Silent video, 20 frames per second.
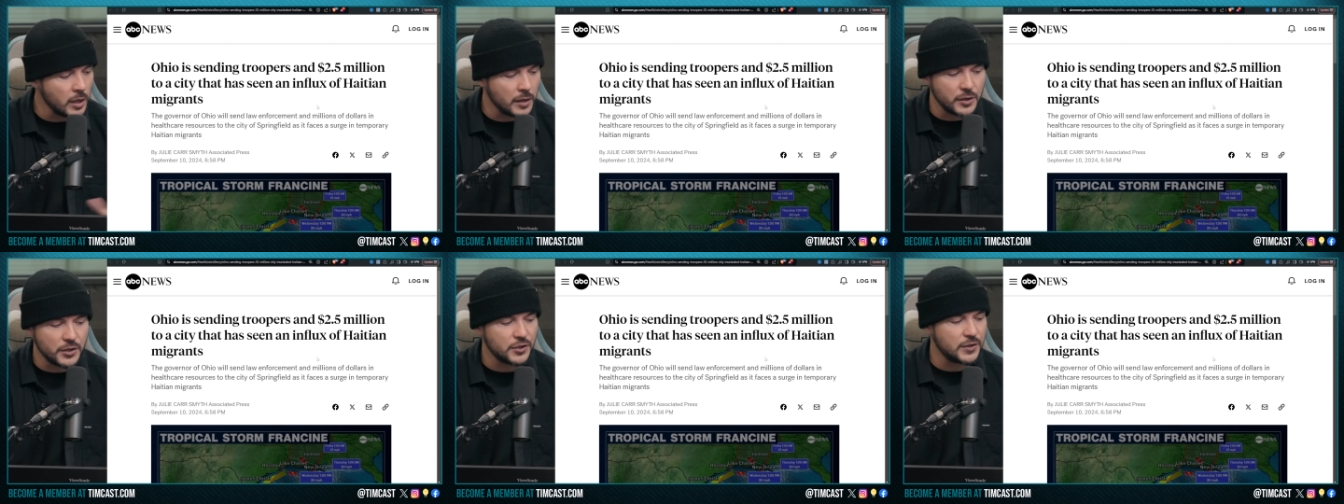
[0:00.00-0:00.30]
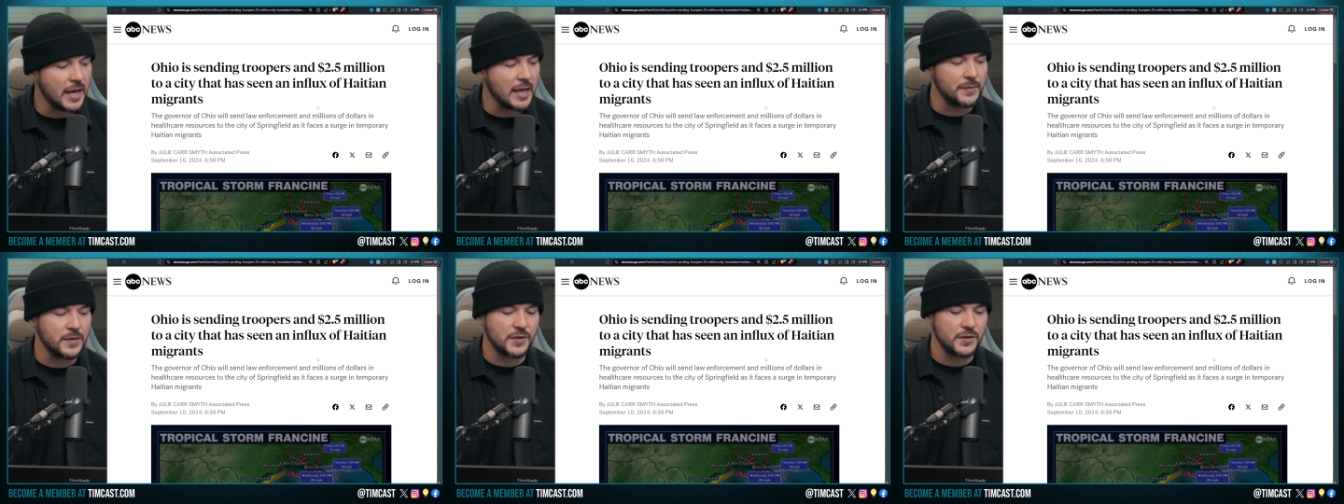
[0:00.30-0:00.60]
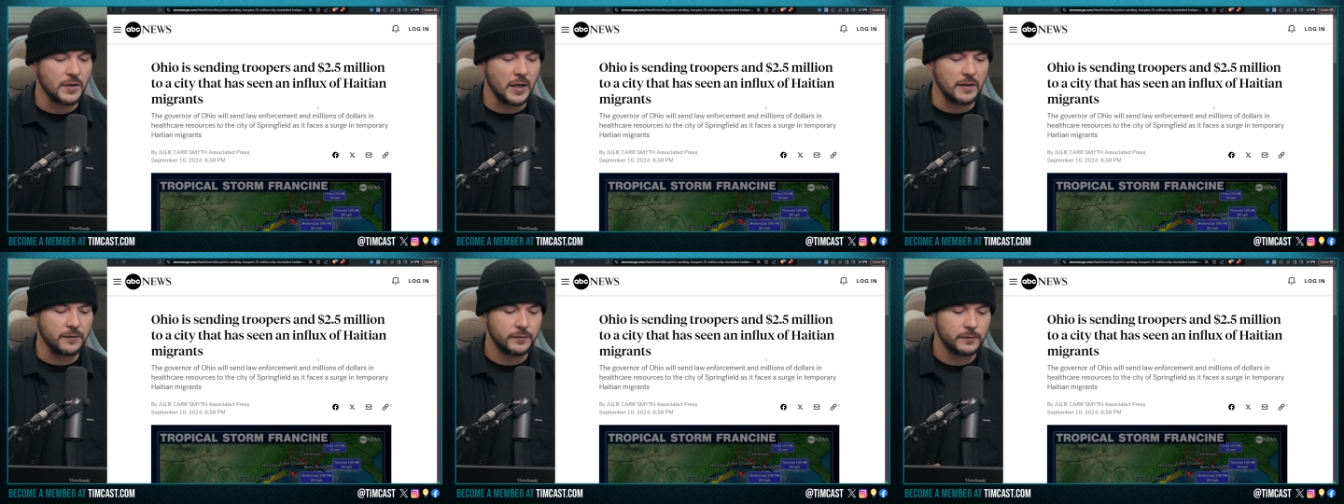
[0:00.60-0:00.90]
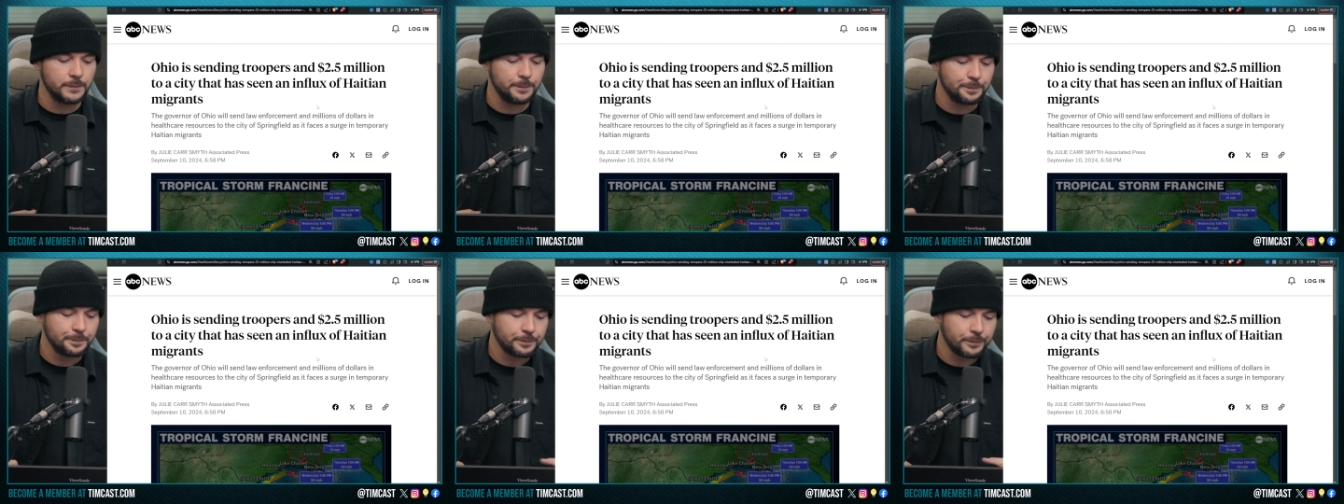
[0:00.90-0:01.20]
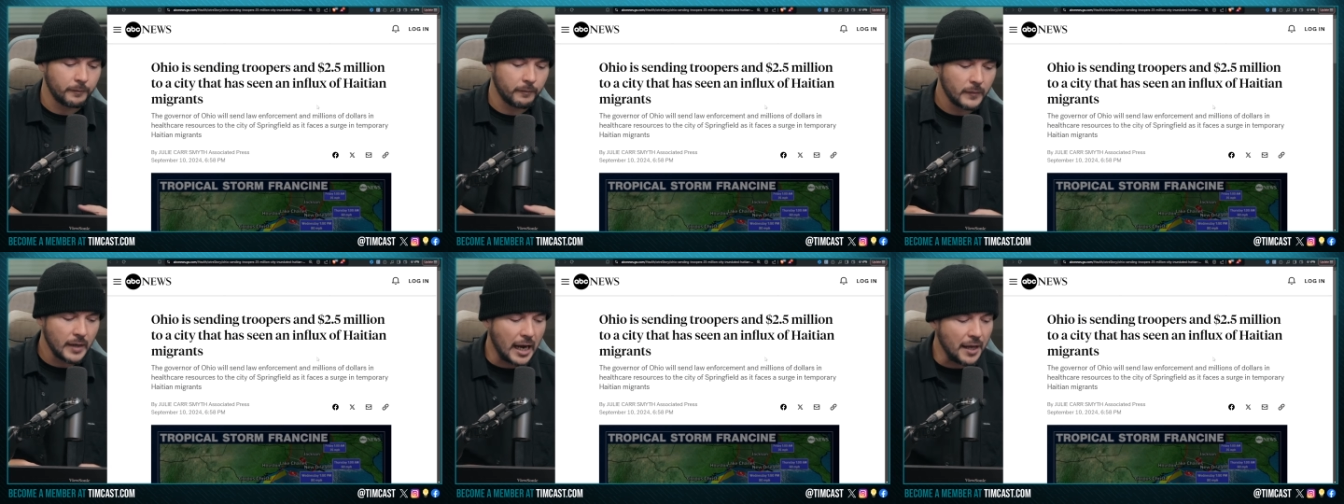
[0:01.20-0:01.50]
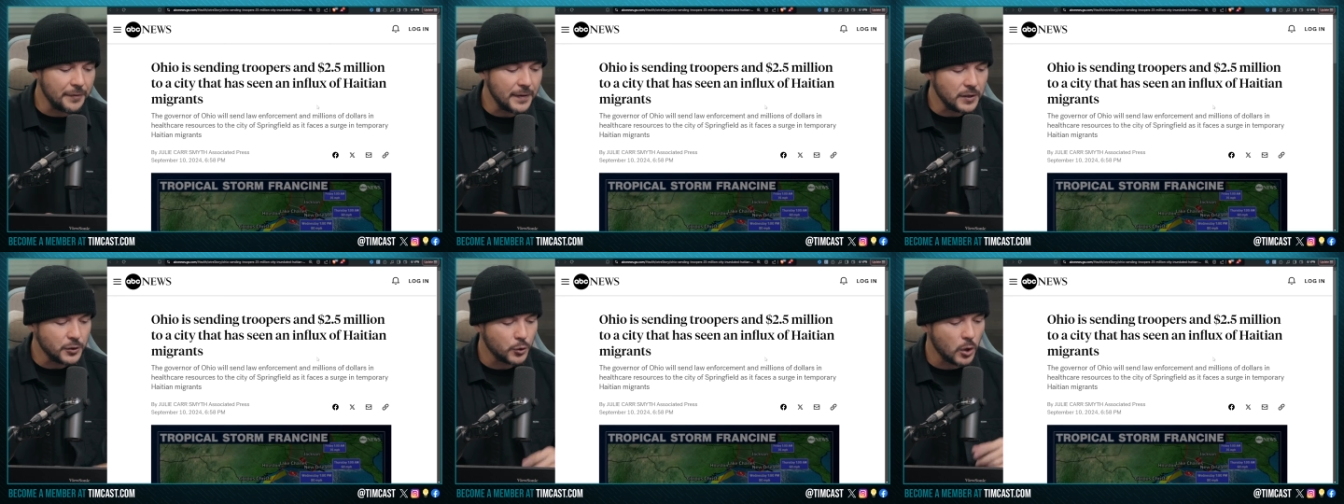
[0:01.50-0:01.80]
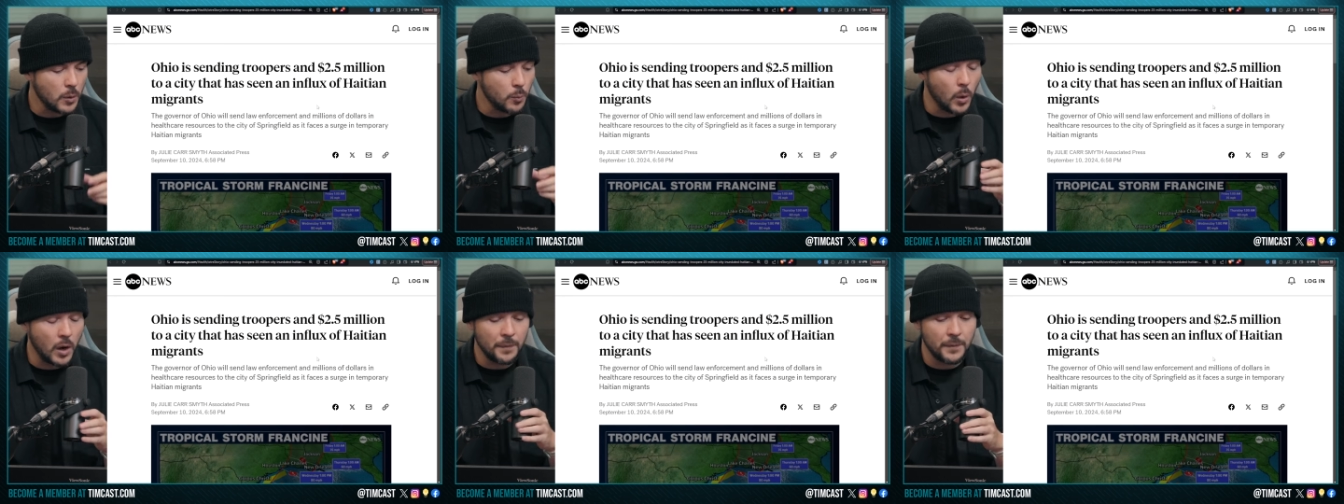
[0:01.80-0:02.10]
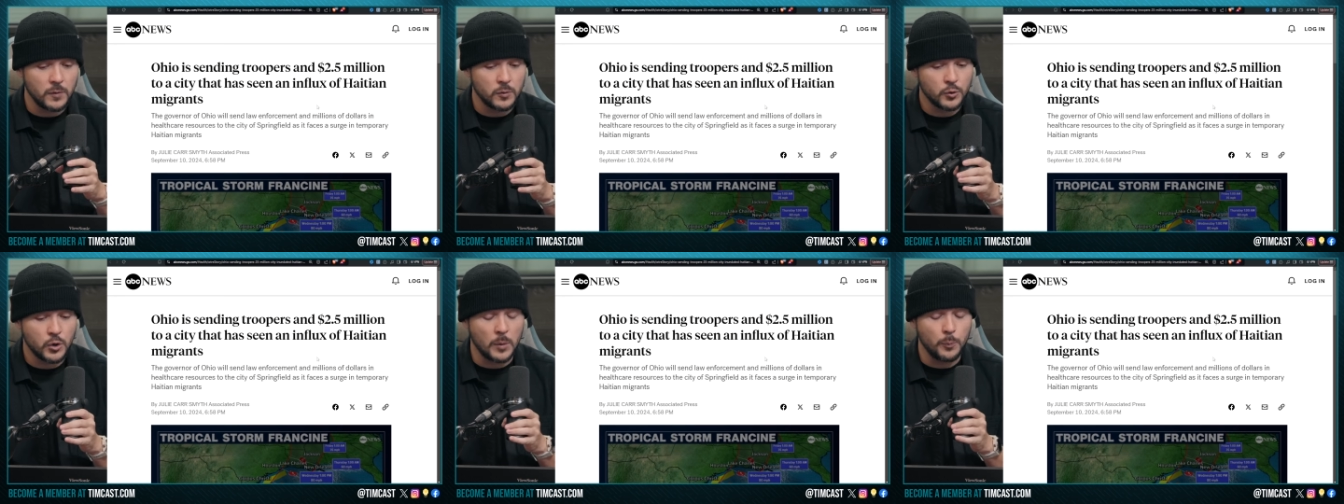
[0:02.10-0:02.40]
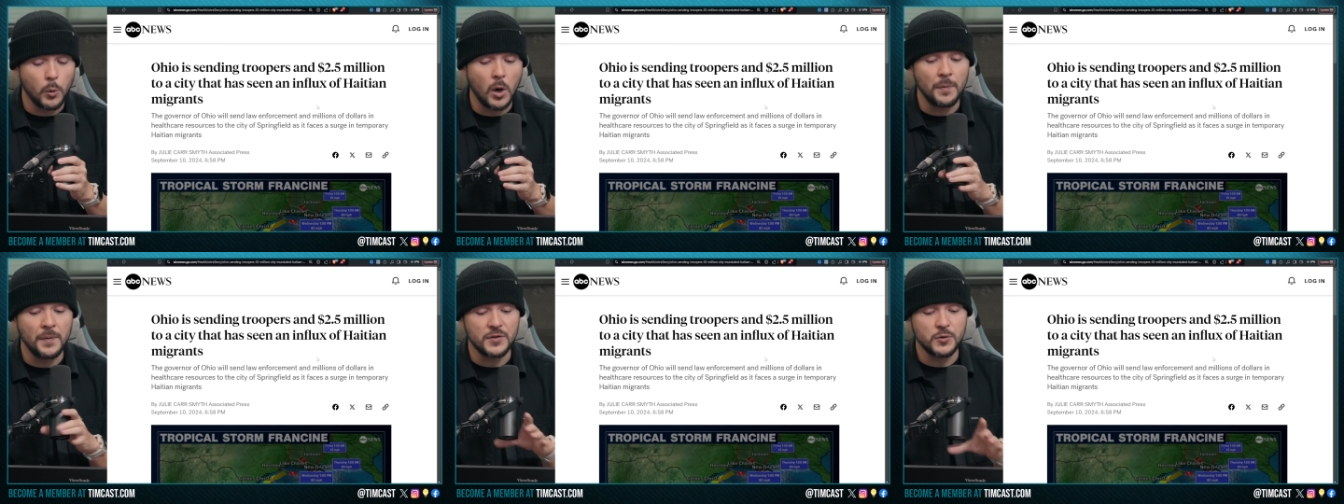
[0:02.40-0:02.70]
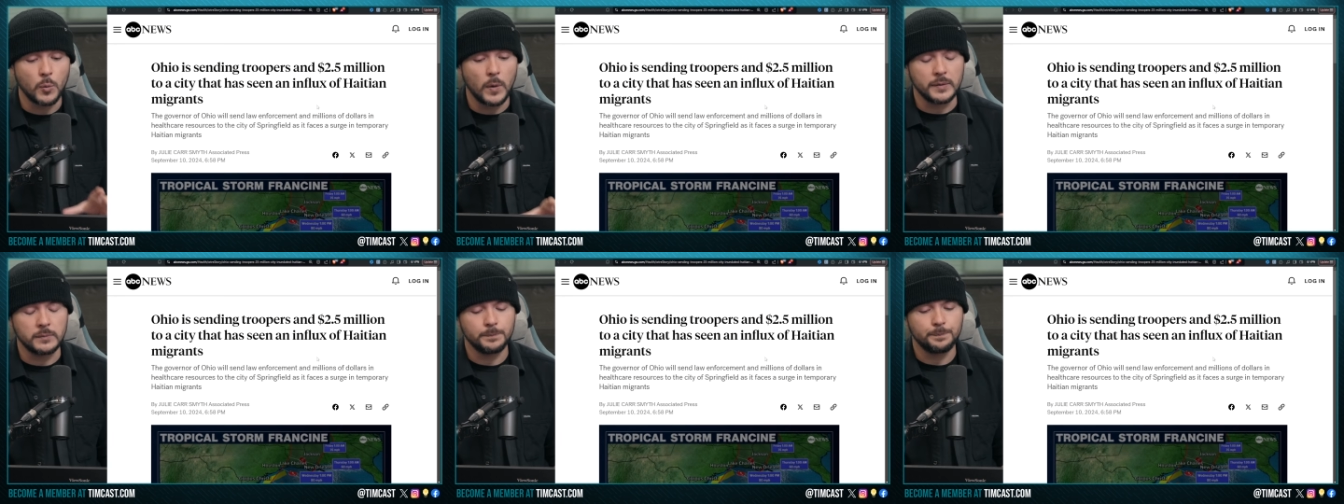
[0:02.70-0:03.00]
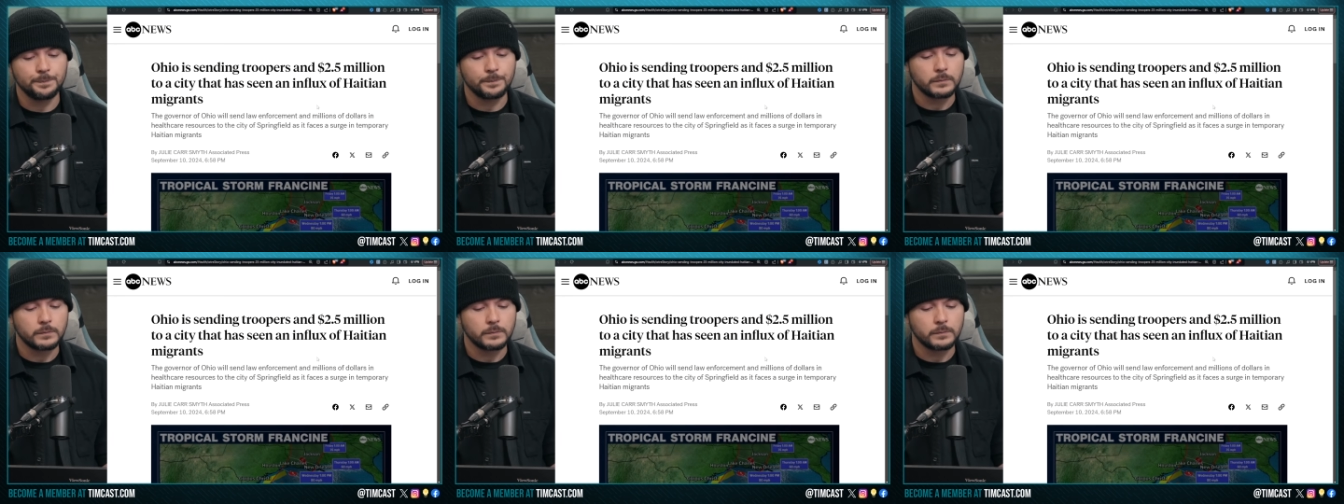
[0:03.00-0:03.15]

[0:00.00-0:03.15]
understand this stuff. I think Trump won this one.